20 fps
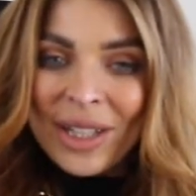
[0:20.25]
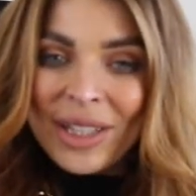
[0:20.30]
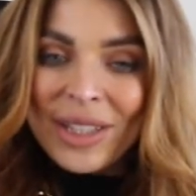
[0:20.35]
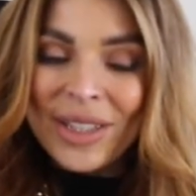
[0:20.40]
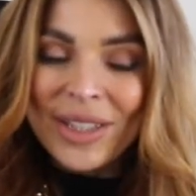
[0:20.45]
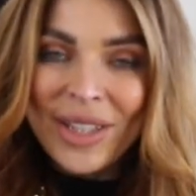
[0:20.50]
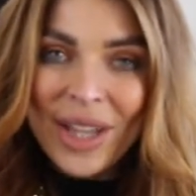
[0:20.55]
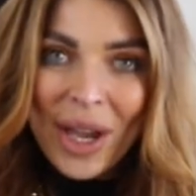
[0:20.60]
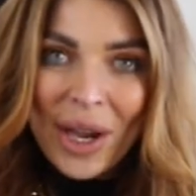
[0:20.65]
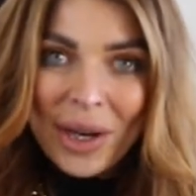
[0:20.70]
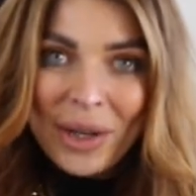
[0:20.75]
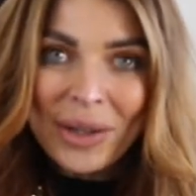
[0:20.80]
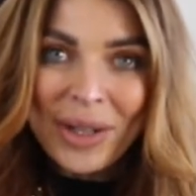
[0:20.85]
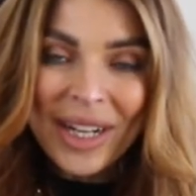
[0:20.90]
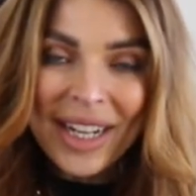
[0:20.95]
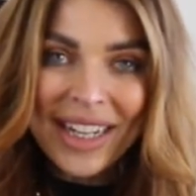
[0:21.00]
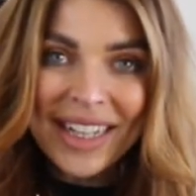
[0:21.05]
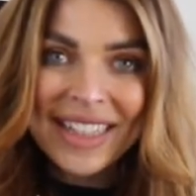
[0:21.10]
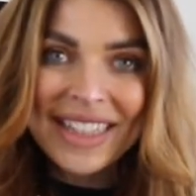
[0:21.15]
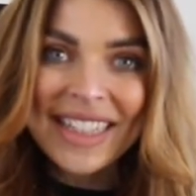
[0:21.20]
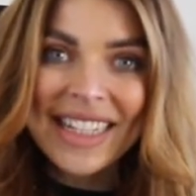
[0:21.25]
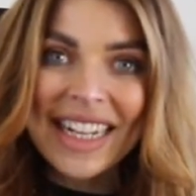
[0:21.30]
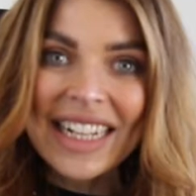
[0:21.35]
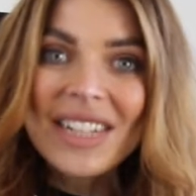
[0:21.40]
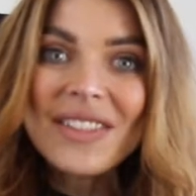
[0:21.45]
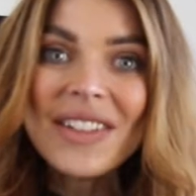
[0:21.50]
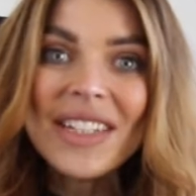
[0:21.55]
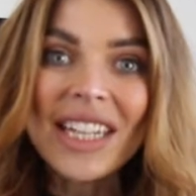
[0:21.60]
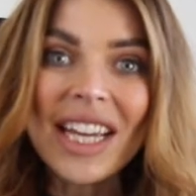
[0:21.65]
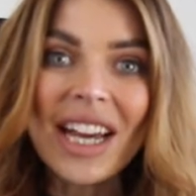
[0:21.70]
So
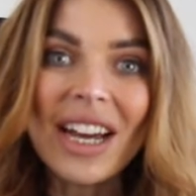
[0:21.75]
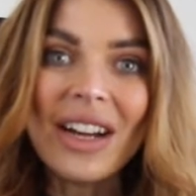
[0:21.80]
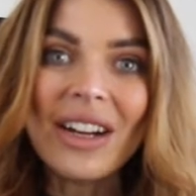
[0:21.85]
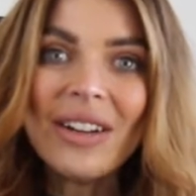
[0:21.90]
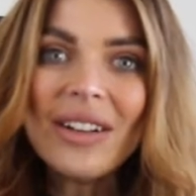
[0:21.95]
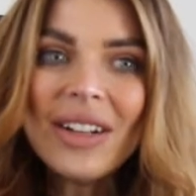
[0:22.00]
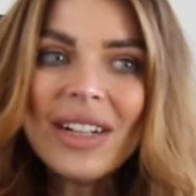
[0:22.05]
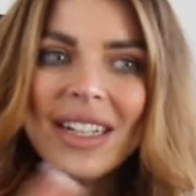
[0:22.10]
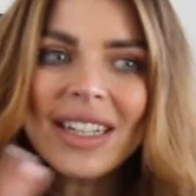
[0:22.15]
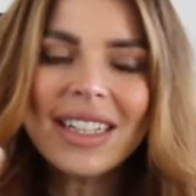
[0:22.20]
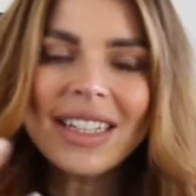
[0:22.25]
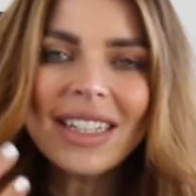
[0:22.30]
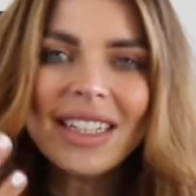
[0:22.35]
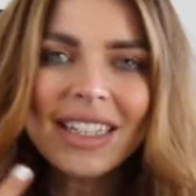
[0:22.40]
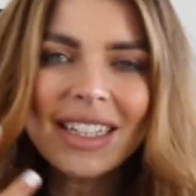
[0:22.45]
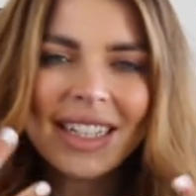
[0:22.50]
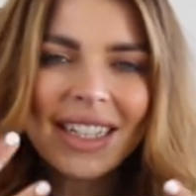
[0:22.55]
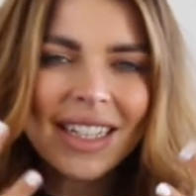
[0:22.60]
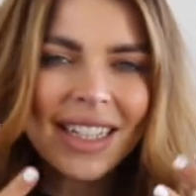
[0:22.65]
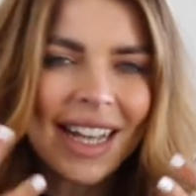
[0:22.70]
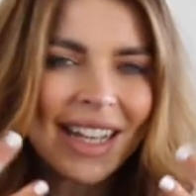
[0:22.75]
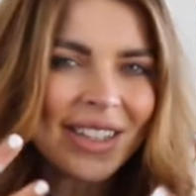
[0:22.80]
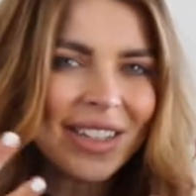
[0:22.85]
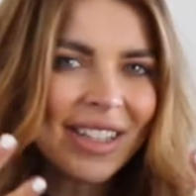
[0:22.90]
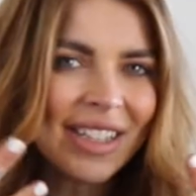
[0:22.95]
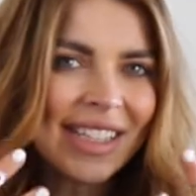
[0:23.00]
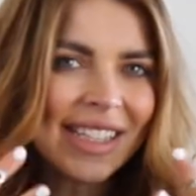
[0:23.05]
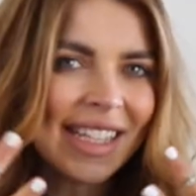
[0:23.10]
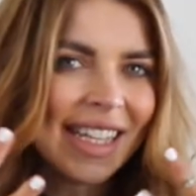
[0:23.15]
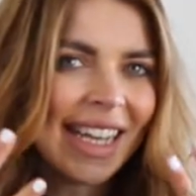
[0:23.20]
today's video, as you
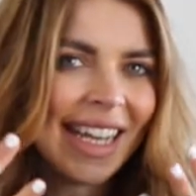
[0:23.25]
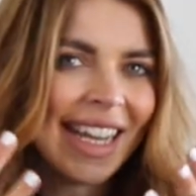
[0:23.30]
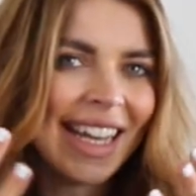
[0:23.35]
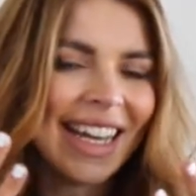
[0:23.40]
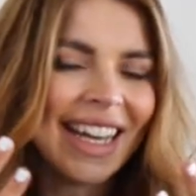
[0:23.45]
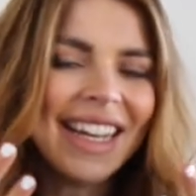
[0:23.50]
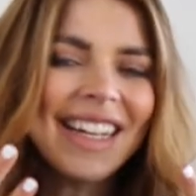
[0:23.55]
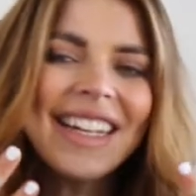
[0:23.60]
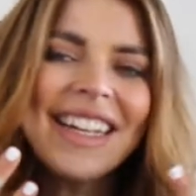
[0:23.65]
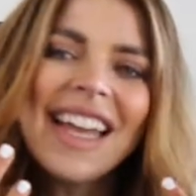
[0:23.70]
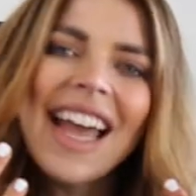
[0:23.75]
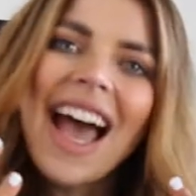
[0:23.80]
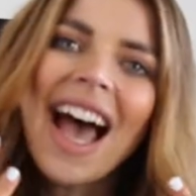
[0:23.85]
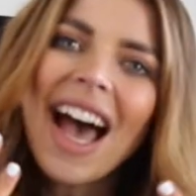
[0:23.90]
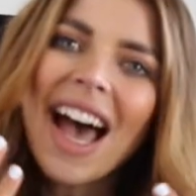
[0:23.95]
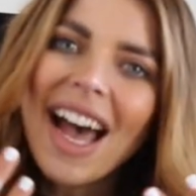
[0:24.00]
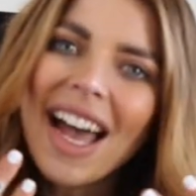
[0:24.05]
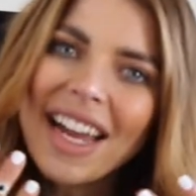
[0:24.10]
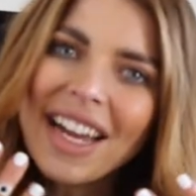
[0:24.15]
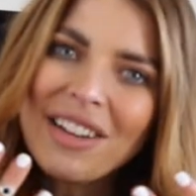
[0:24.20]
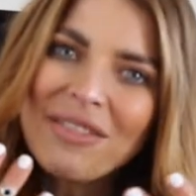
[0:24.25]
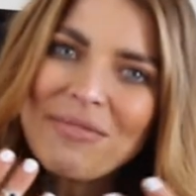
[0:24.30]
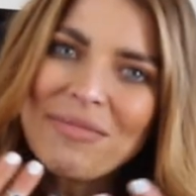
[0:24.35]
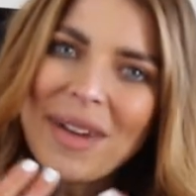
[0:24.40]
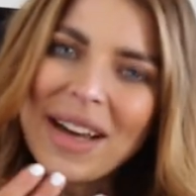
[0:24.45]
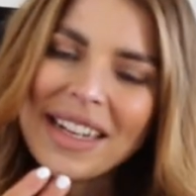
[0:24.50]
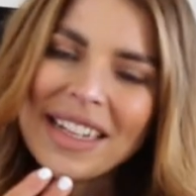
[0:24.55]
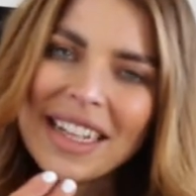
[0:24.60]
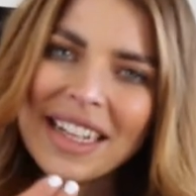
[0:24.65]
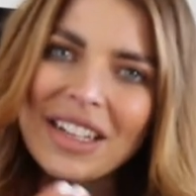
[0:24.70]
can see here, I have
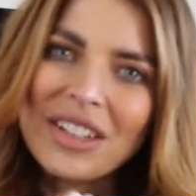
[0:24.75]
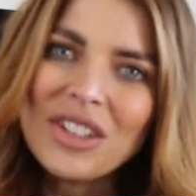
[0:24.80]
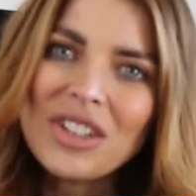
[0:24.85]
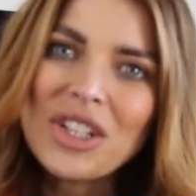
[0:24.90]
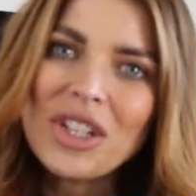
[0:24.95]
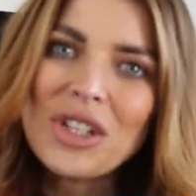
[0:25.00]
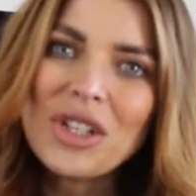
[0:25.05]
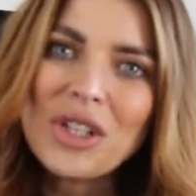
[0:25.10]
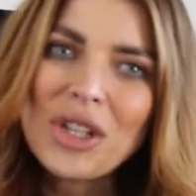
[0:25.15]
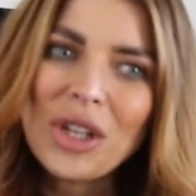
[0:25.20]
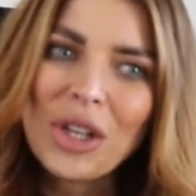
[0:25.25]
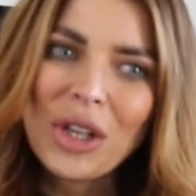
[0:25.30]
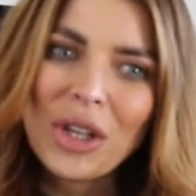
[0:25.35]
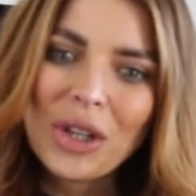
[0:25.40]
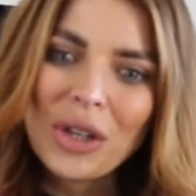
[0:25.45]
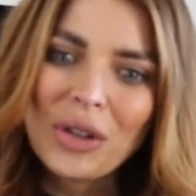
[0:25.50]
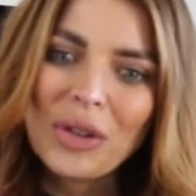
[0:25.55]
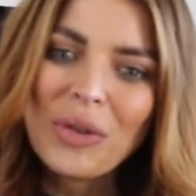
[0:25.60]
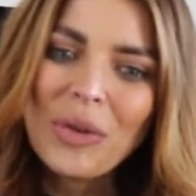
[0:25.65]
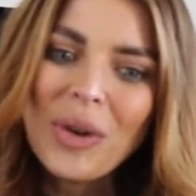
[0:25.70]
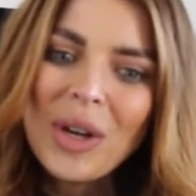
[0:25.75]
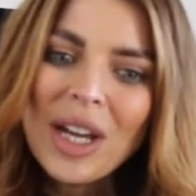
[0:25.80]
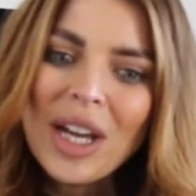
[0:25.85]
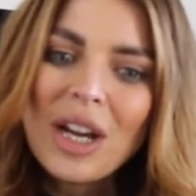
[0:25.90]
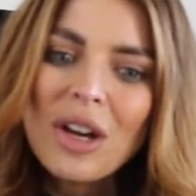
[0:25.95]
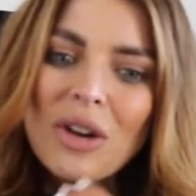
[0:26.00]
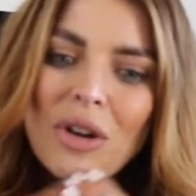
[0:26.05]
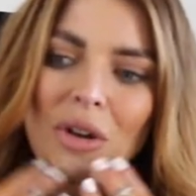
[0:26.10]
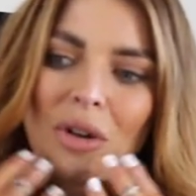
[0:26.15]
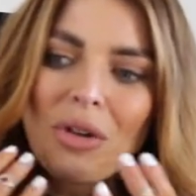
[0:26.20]
managed to
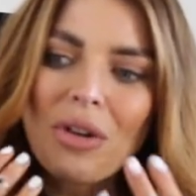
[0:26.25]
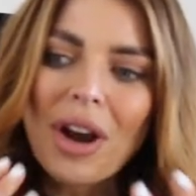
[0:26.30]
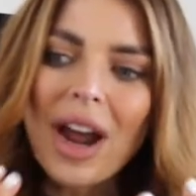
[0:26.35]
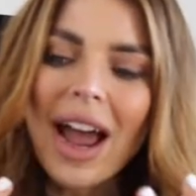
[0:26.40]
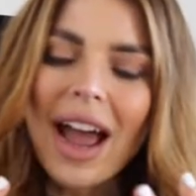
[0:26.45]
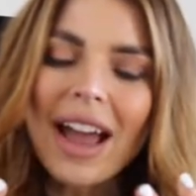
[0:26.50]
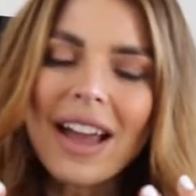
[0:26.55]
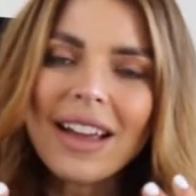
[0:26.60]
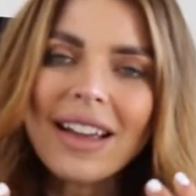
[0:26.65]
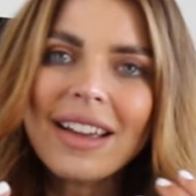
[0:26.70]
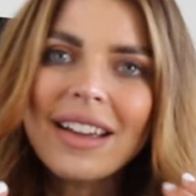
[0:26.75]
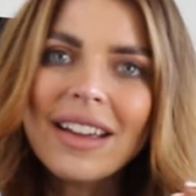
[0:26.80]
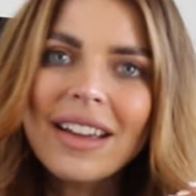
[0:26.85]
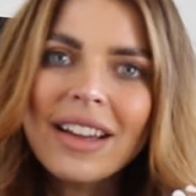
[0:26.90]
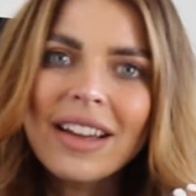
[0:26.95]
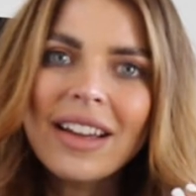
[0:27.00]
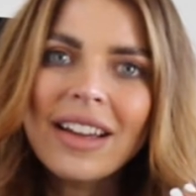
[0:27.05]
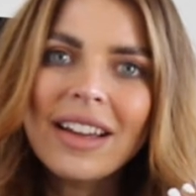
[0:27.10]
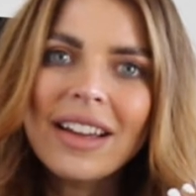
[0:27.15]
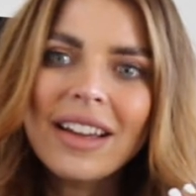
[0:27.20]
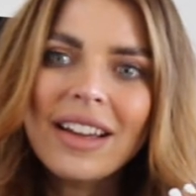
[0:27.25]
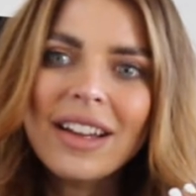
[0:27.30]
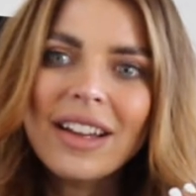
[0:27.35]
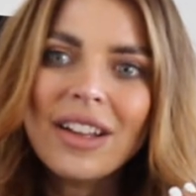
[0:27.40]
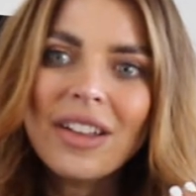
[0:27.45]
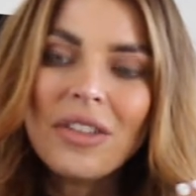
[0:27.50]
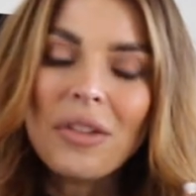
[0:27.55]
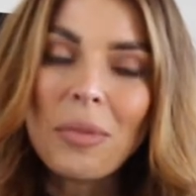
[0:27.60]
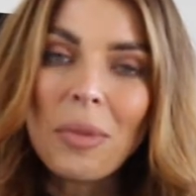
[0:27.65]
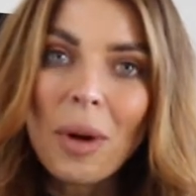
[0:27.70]
crack
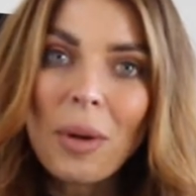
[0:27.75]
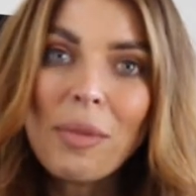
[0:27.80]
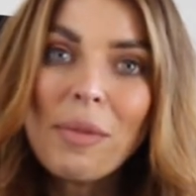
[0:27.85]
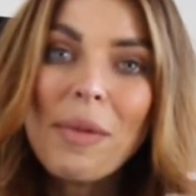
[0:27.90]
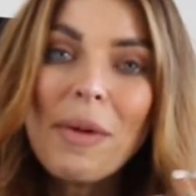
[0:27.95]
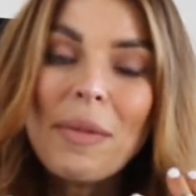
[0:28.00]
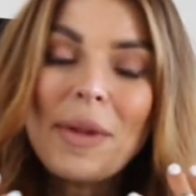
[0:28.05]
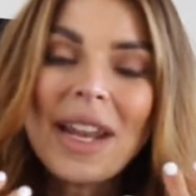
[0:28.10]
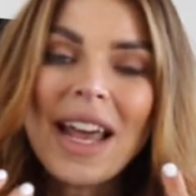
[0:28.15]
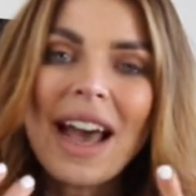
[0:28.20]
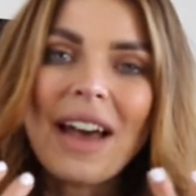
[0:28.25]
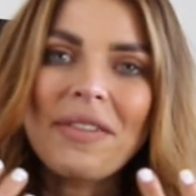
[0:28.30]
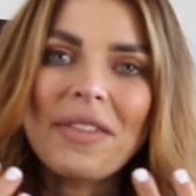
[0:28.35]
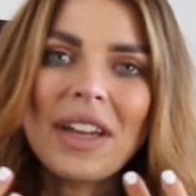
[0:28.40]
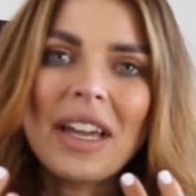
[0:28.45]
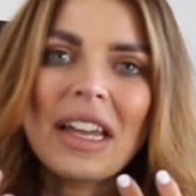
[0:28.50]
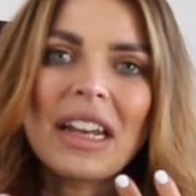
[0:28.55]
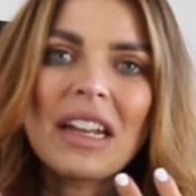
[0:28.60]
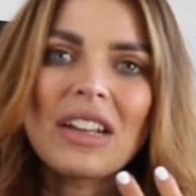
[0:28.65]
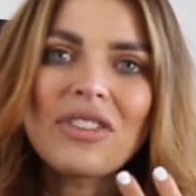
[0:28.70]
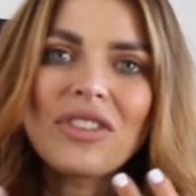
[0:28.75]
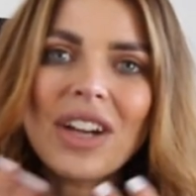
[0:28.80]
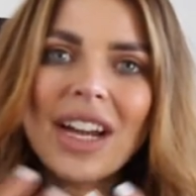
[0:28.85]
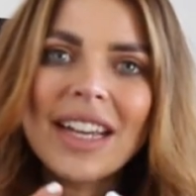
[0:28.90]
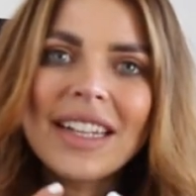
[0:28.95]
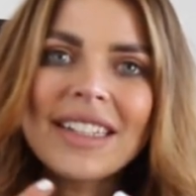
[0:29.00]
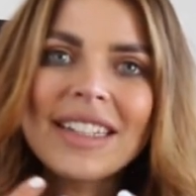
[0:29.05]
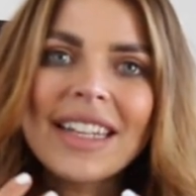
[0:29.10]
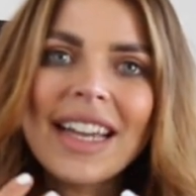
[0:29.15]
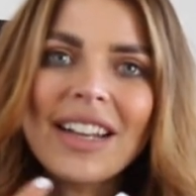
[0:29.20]
the problem I've been having
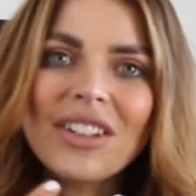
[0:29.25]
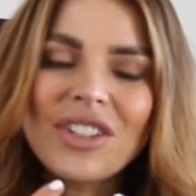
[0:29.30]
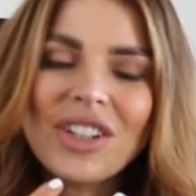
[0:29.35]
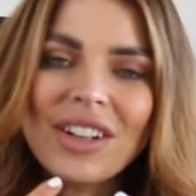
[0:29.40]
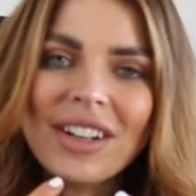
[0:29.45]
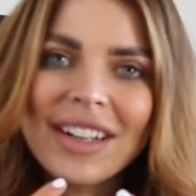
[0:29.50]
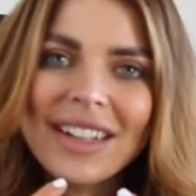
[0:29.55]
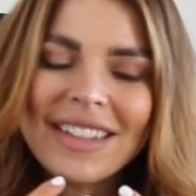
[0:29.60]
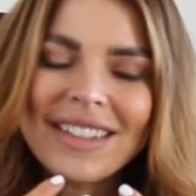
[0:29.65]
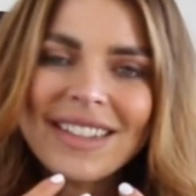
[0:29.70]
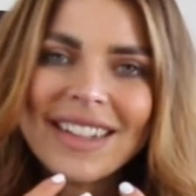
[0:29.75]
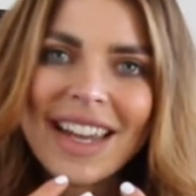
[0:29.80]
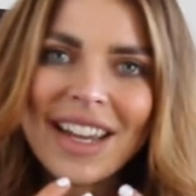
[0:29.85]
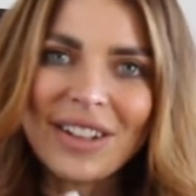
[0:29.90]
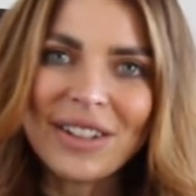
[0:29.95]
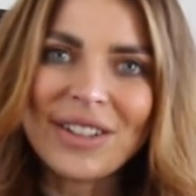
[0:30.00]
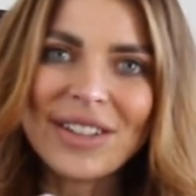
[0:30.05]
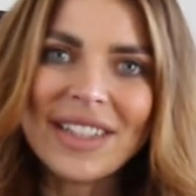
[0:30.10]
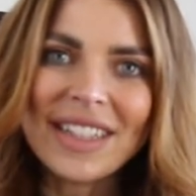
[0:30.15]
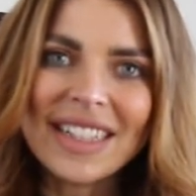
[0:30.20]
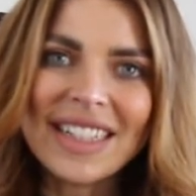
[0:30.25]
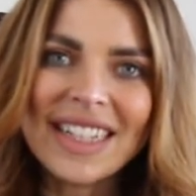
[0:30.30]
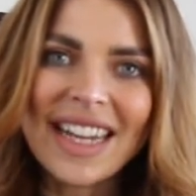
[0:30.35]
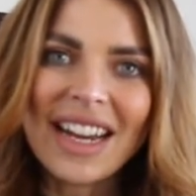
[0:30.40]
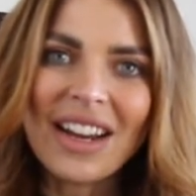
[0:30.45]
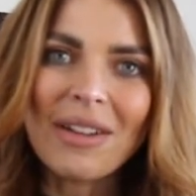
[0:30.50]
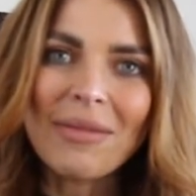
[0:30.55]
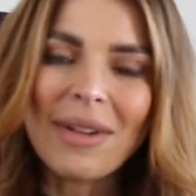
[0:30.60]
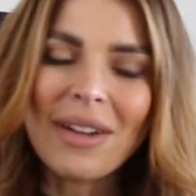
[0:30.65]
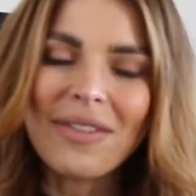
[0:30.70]
trying to get gel nails to
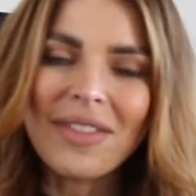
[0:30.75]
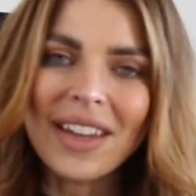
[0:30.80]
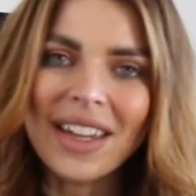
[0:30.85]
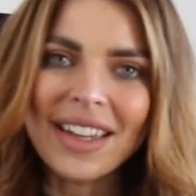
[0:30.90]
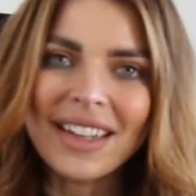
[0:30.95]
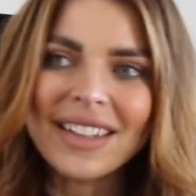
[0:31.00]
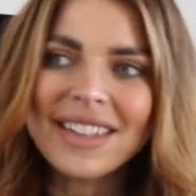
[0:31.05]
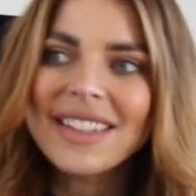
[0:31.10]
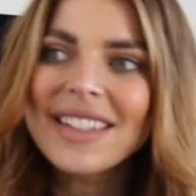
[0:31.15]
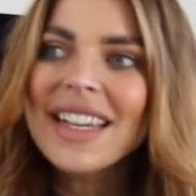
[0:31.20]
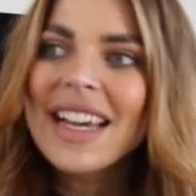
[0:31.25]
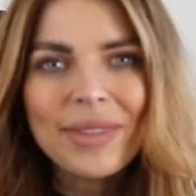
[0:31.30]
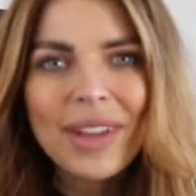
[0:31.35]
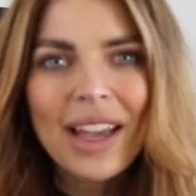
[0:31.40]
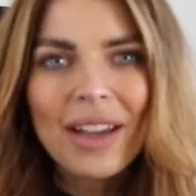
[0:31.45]
stay on my fingers.